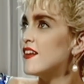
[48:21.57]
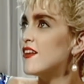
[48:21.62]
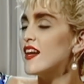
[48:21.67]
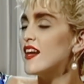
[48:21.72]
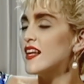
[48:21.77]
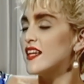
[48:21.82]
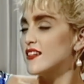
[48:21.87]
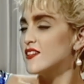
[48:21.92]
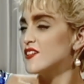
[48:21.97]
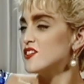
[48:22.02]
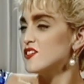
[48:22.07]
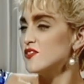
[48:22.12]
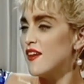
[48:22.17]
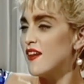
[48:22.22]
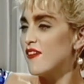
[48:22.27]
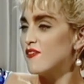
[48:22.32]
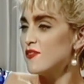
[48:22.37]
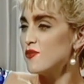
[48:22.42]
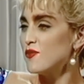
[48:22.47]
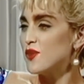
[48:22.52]
don't know, I guess
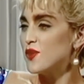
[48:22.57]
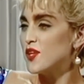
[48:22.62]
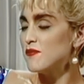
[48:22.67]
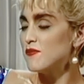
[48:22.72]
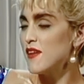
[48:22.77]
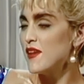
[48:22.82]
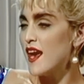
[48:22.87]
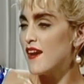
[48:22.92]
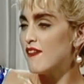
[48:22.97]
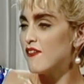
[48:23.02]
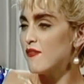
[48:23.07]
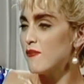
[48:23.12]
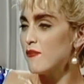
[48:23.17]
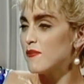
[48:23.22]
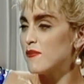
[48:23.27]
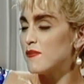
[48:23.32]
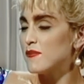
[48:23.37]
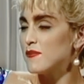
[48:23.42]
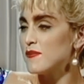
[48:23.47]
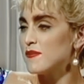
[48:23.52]
you have to really have
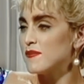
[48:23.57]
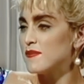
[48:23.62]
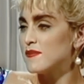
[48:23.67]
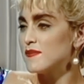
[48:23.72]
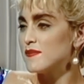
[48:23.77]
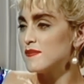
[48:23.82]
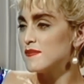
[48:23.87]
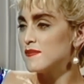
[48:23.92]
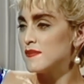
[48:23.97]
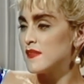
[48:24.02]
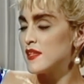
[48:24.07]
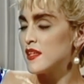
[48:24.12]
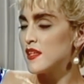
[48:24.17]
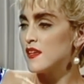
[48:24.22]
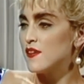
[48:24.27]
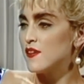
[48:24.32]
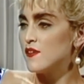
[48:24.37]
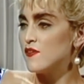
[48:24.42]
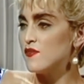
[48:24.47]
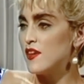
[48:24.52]
a
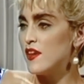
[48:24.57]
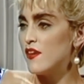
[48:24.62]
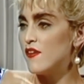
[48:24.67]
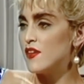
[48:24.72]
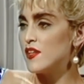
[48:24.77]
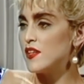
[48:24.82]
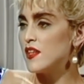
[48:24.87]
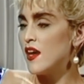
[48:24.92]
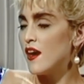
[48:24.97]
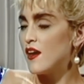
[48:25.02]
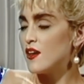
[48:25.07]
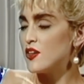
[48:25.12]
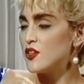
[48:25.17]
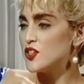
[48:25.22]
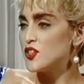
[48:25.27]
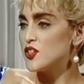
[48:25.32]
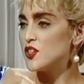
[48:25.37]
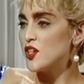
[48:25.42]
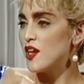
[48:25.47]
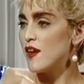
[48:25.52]
very
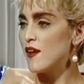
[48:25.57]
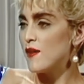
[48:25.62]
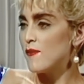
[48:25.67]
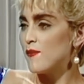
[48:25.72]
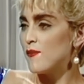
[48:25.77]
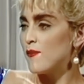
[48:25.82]
large,